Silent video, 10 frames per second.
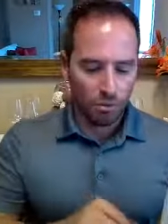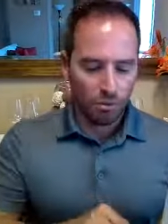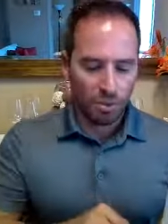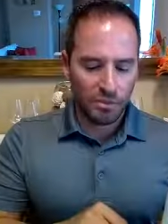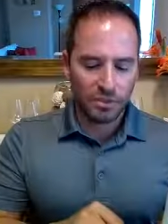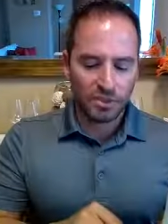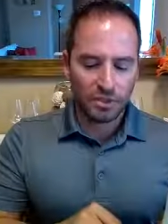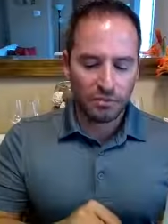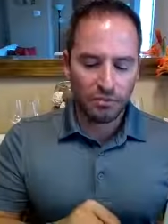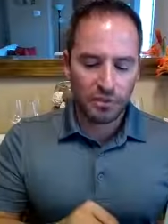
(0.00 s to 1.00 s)
When we see
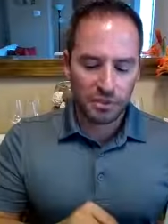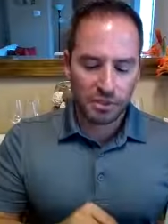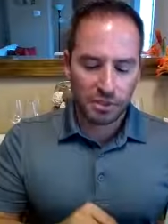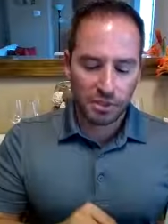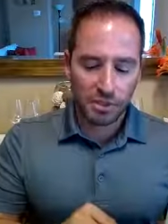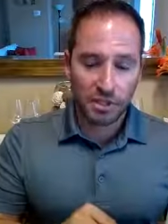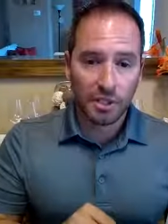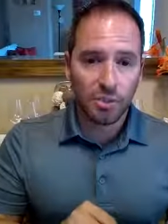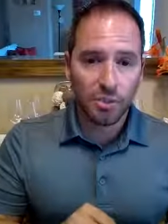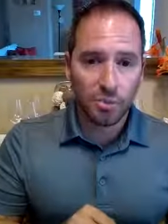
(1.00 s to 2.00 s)
in the first cause
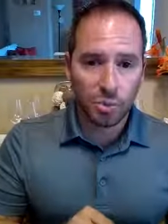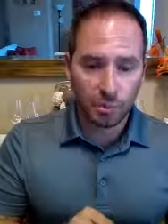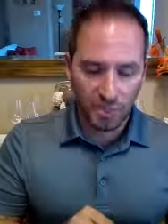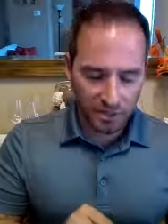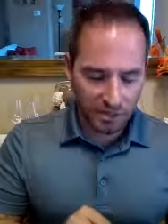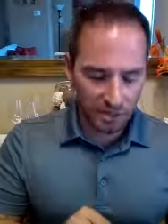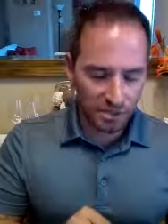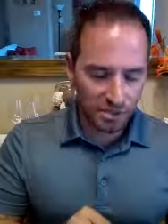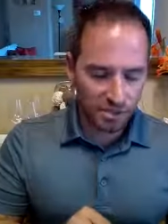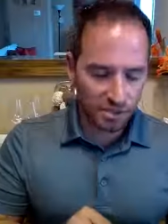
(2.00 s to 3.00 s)
a supreme
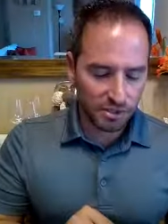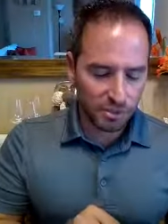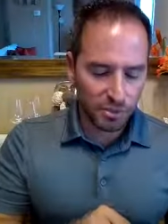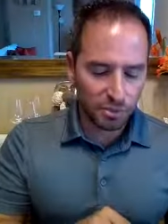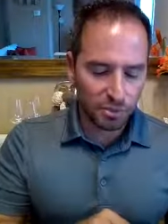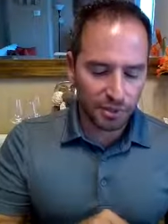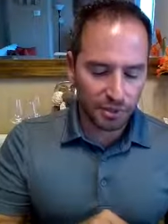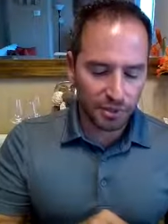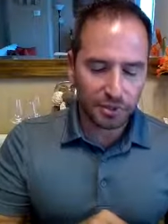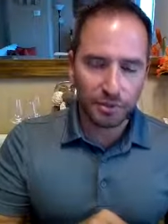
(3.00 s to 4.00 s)
intelligence
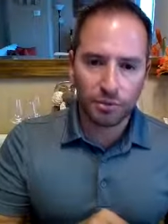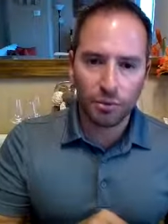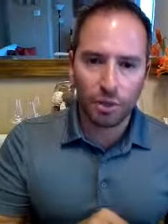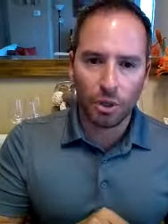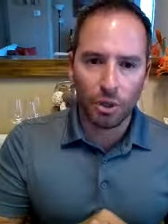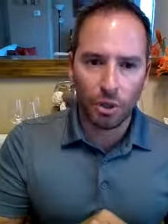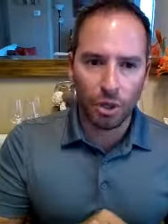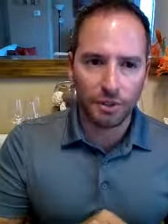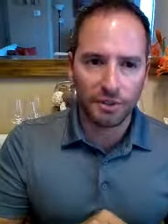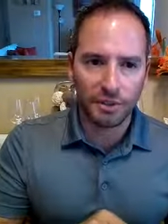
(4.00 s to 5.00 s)
superior to all
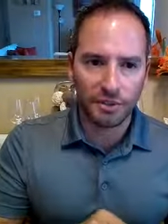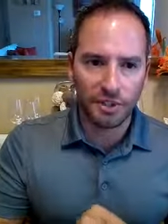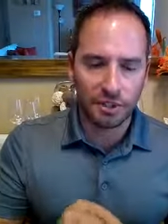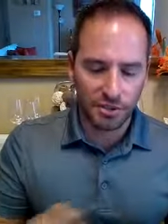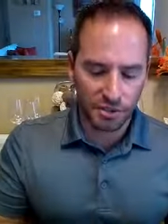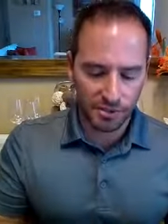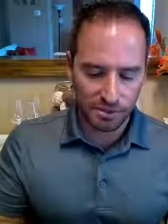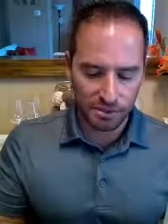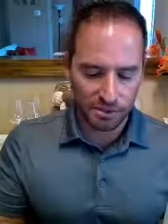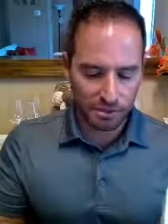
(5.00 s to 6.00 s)
other
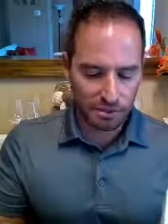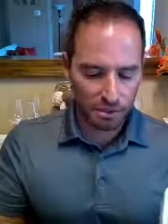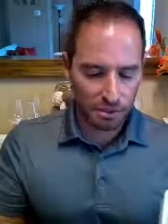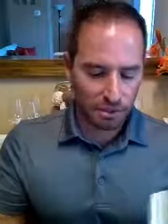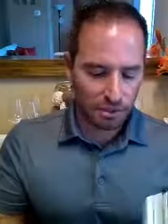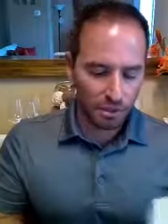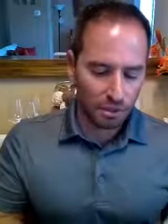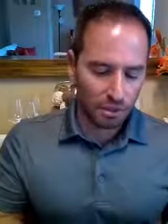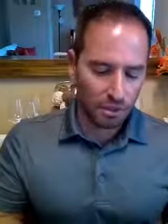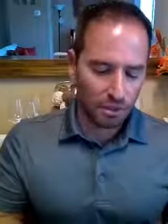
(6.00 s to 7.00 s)
intelligences?
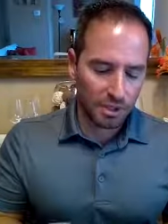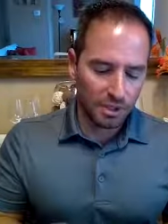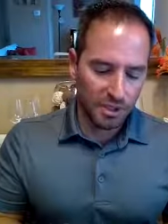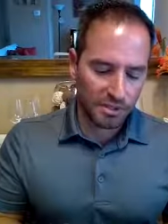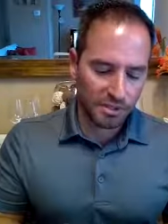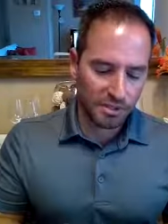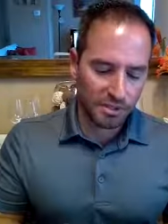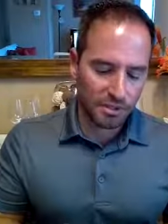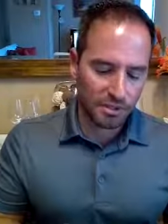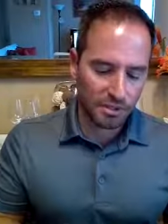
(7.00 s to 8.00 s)
And the answer
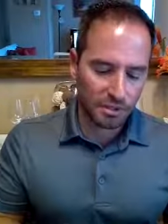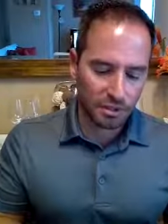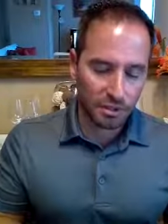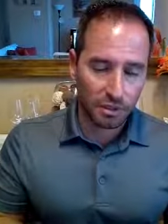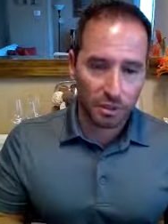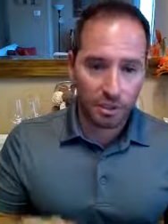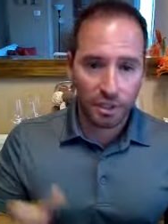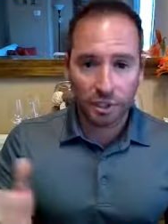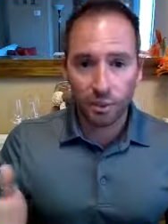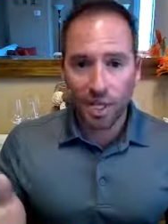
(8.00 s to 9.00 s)
is
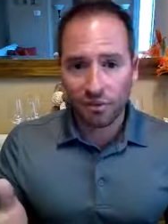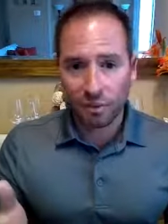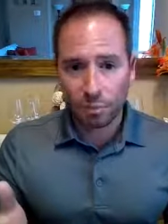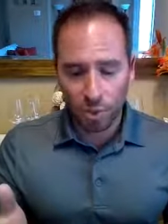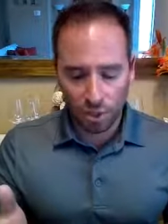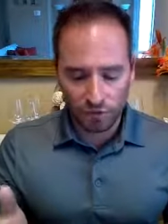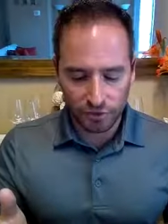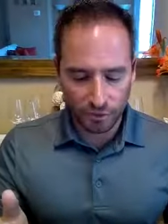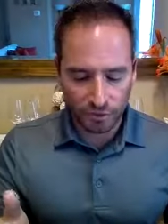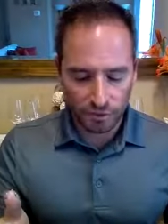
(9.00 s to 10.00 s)
you have a
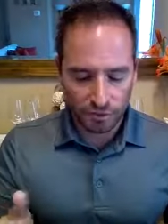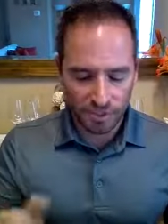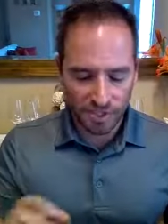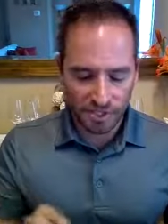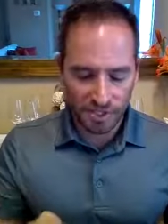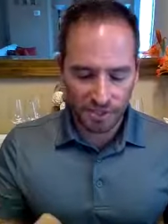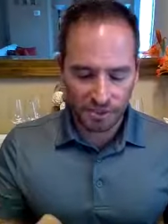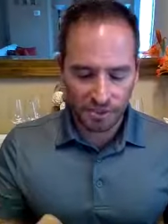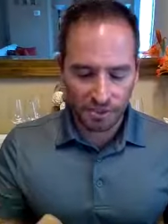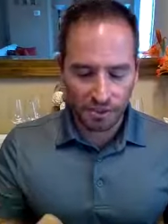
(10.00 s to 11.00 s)
proverb that
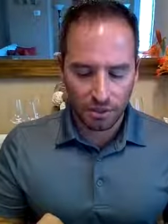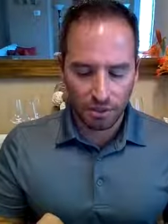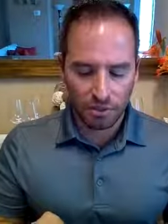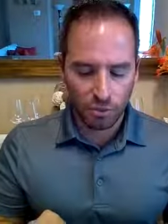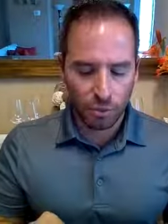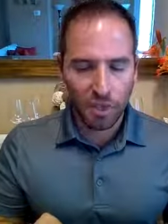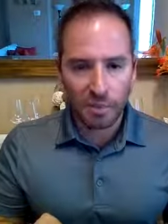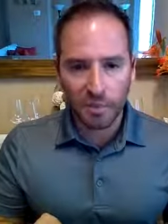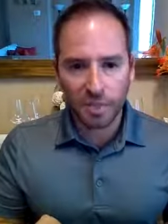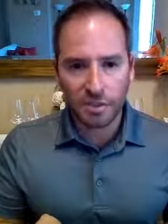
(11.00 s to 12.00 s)
says, The
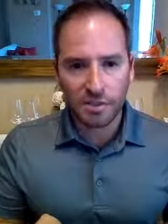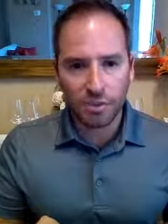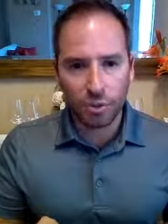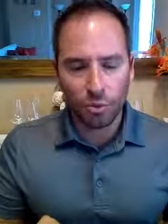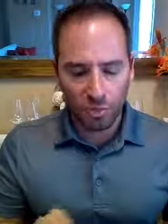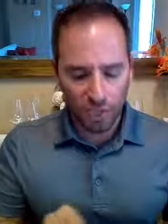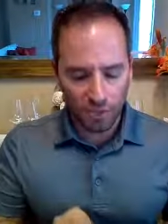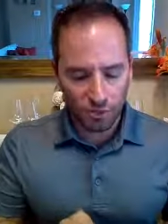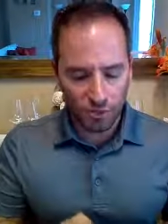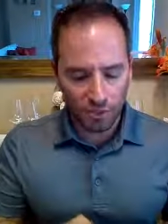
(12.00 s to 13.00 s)
workman is known by
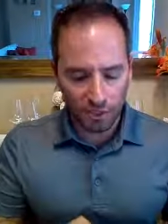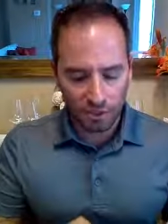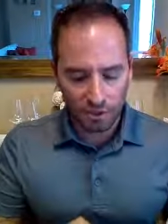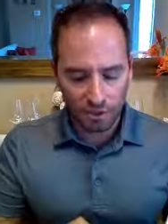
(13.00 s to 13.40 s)
his work.